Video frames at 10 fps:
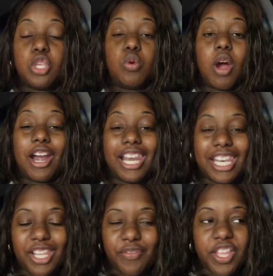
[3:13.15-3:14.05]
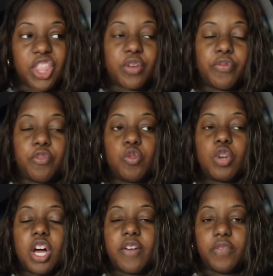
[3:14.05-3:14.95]
You are living the
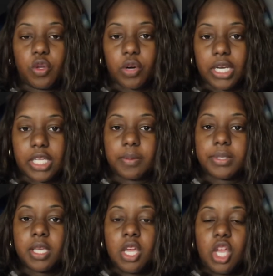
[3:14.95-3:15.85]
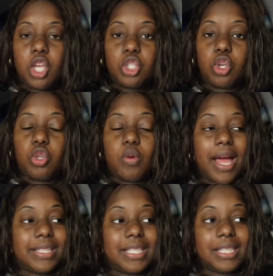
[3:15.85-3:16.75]
fruit of your lips. So you
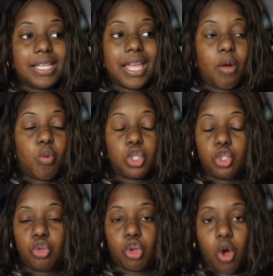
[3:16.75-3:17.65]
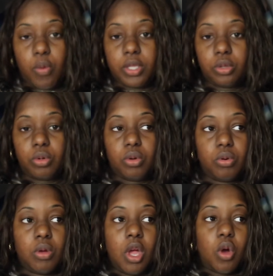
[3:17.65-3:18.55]
got to look at what you're going
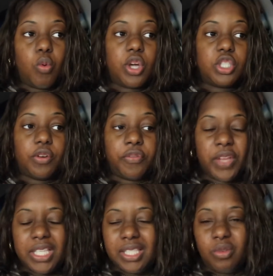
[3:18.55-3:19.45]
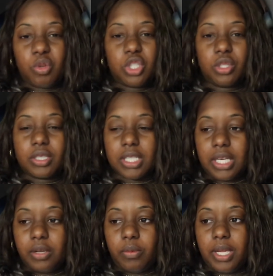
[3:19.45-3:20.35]
through, what you're facing, what you're
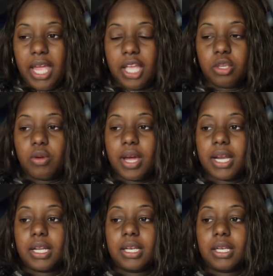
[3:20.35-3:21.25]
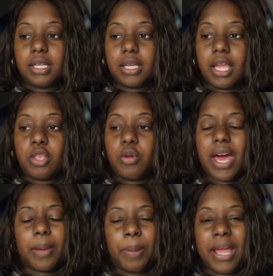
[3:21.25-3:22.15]
dealing with, and you got to look and you
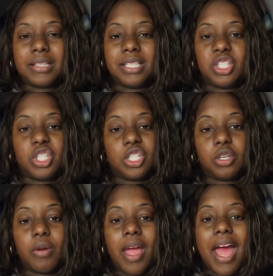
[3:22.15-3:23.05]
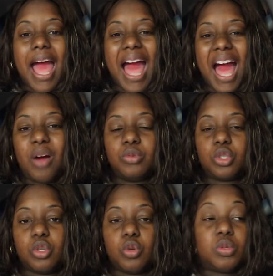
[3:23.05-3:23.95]
got to pay attention to how
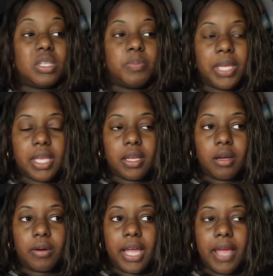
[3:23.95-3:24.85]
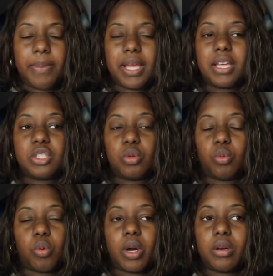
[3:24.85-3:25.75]
do you speak, okay? Because the
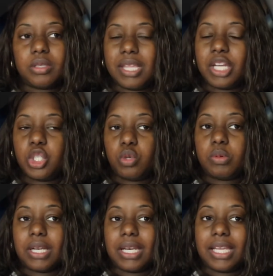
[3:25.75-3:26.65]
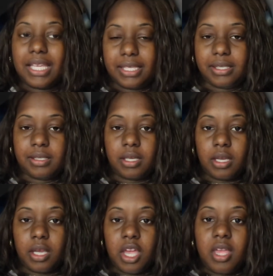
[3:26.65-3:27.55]
words that you release,
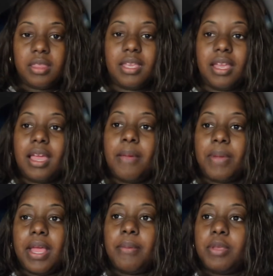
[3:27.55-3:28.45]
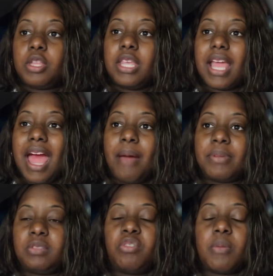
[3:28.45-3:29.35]
the
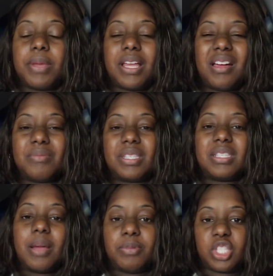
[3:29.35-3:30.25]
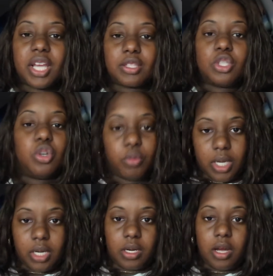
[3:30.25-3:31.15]
atmosphere becomes subject to
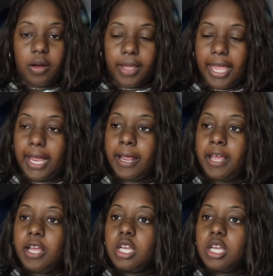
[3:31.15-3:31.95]
it, okay?